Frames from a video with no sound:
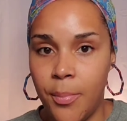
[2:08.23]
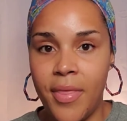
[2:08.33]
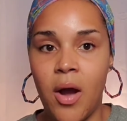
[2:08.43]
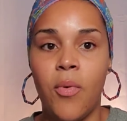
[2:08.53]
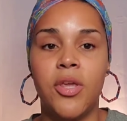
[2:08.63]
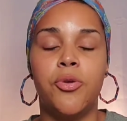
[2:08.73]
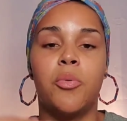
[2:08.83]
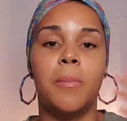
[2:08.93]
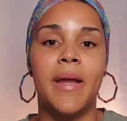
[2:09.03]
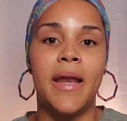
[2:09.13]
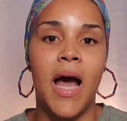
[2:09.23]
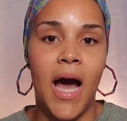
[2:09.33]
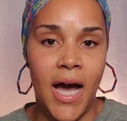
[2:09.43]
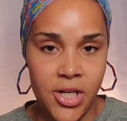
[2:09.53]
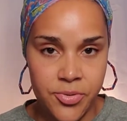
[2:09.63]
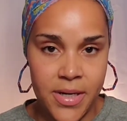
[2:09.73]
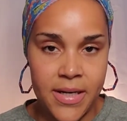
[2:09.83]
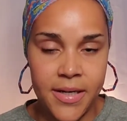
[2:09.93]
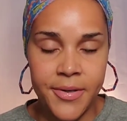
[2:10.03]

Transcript: That way you remain hydrated.